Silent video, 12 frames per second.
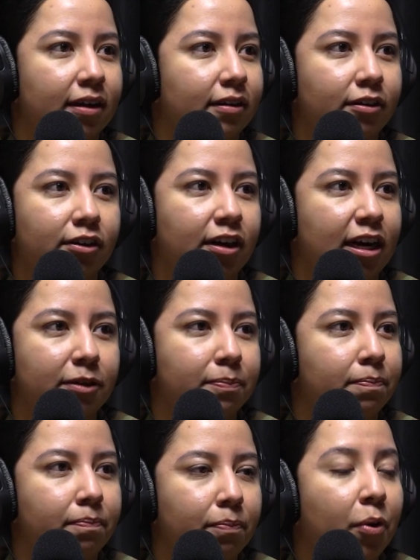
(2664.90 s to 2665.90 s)
correct
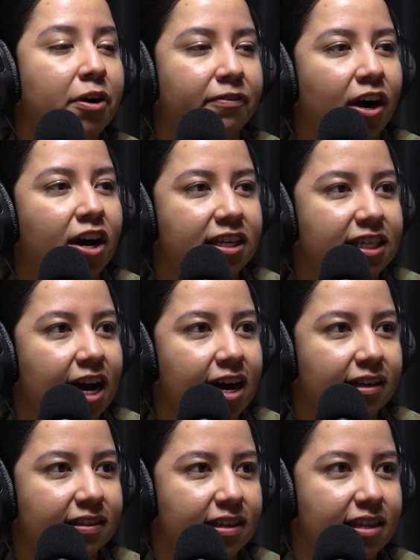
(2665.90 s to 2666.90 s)
point of
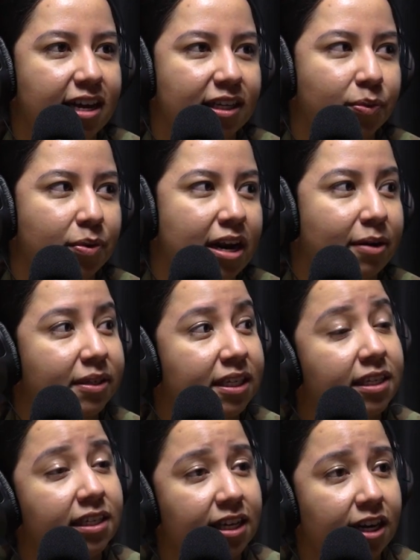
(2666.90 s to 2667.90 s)
contacts, and that's when I was
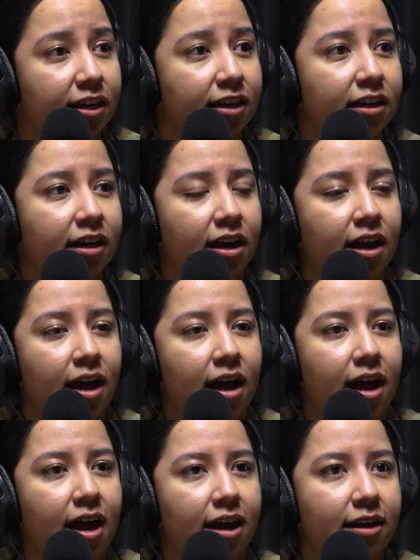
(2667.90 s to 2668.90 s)
considered.
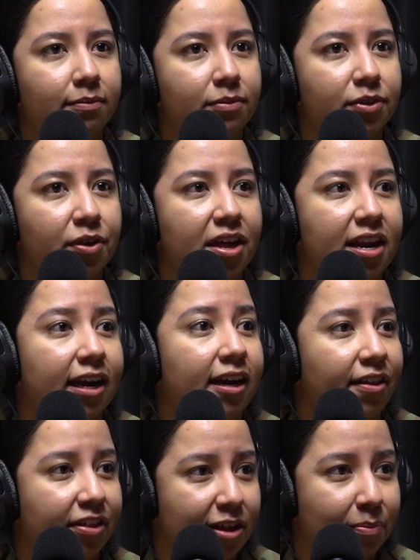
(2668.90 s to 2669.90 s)
So then I
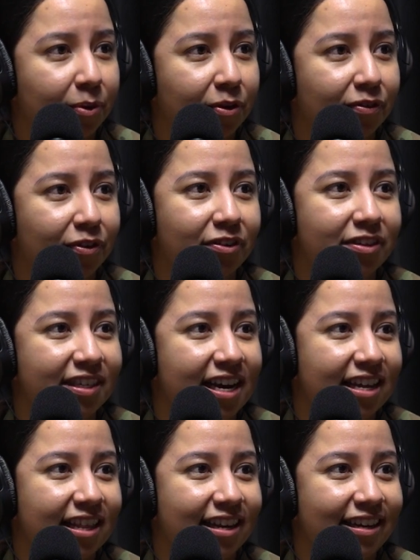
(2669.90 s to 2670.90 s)
got the approval
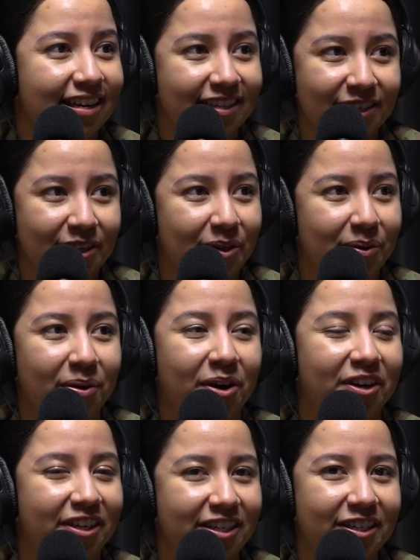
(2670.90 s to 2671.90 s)
saying that, yes, you
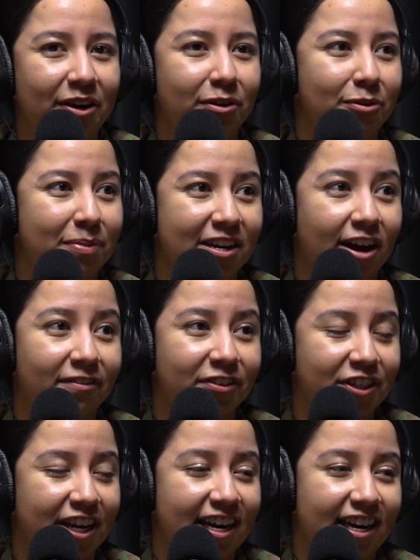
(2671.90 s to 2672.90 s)
are good to go to be an
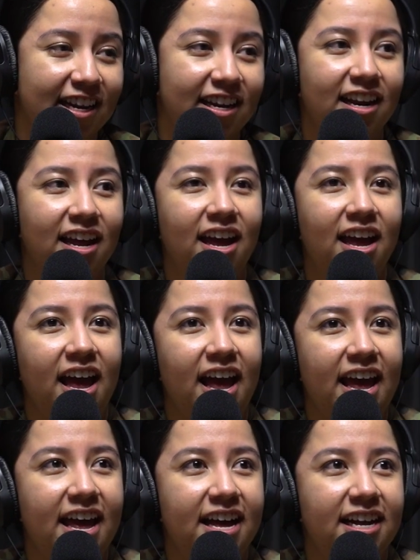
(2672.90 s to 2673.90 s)
officer candidate.
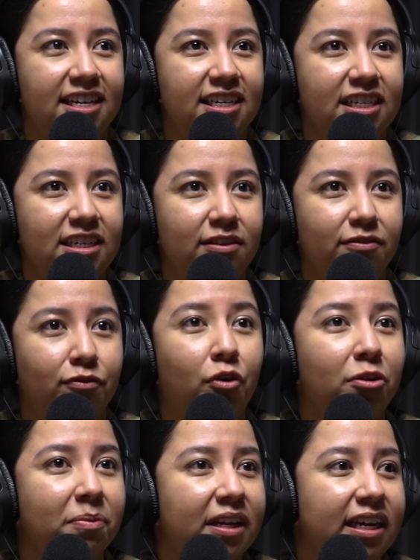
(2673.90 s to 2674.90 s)
And
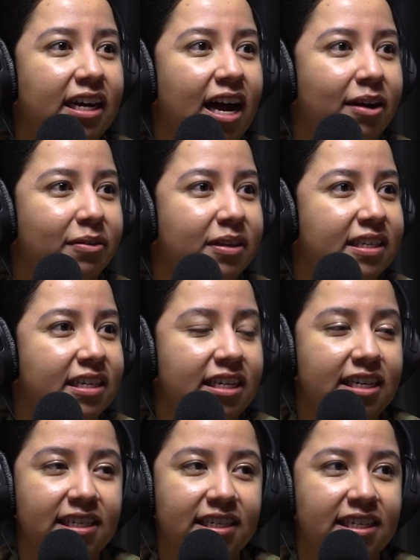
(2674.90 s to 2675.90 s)
formally, I was an
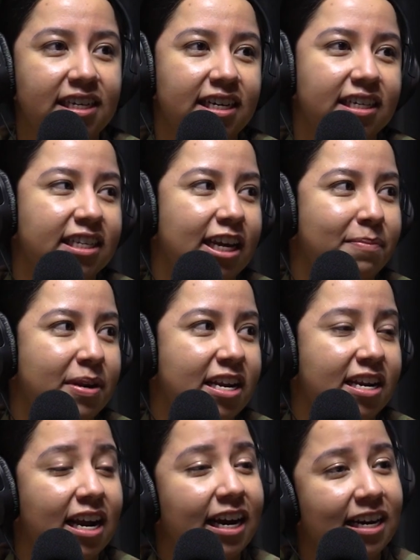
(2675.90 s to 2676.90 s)
E6. I'd been
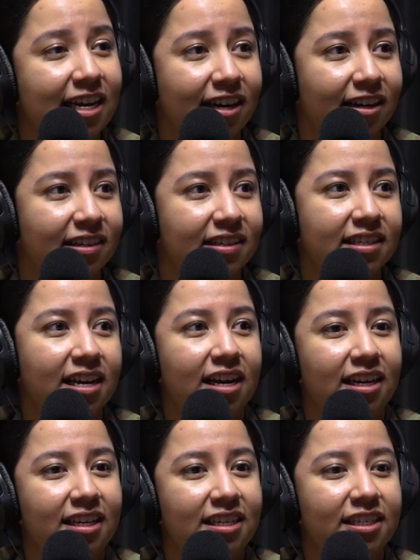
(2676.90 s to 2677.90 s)
in 9 years.
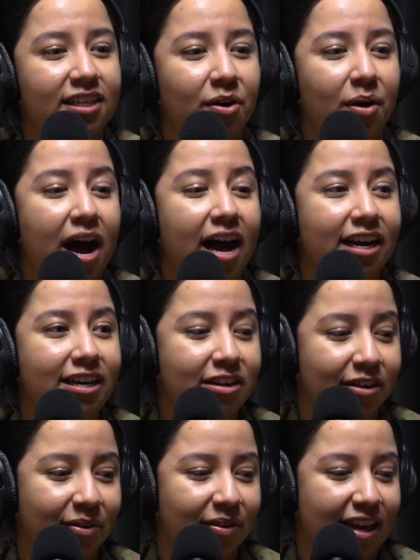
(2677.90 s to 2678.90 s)
So I
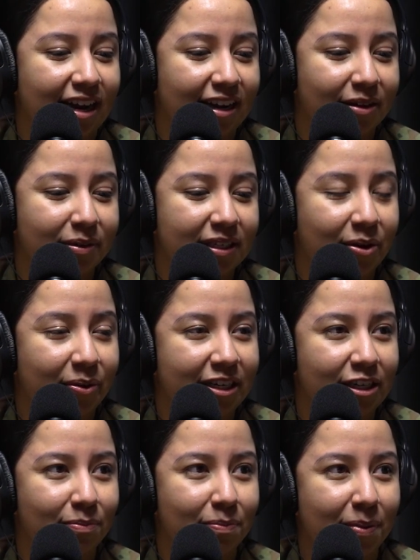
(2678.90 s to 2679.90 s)
knew that it was going
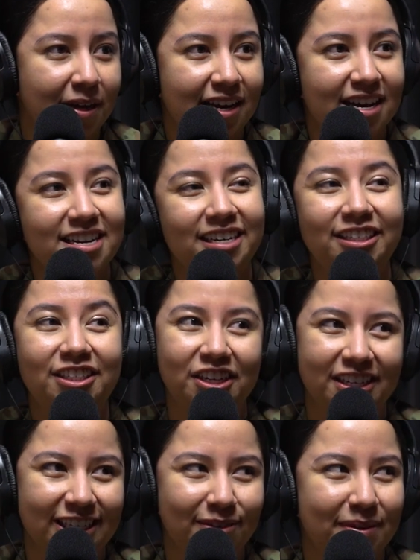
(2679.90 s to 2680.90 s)
to be an
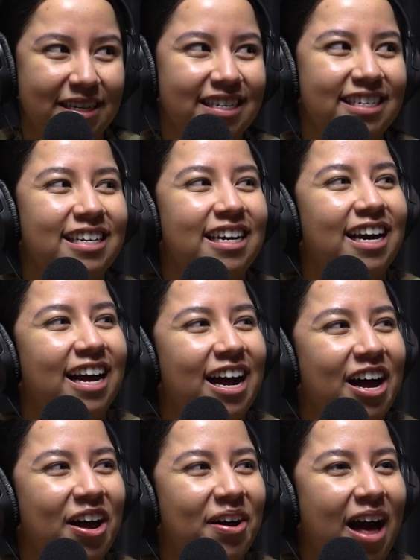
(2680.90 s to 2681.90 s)
adjustment,
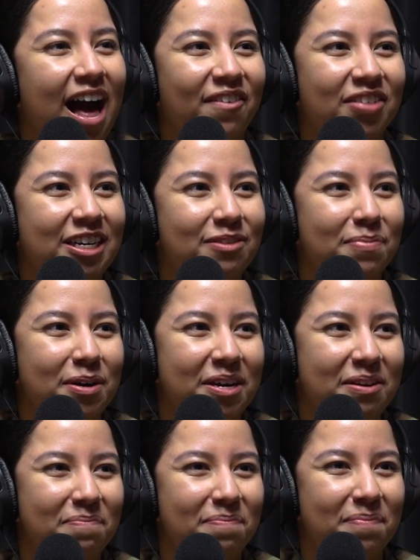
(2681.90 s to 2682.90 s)
having to
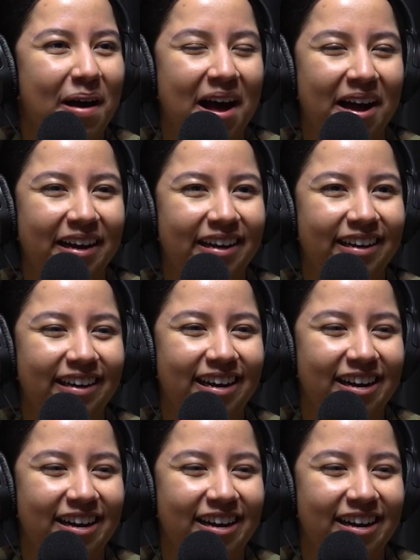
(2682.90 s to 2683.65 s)
put back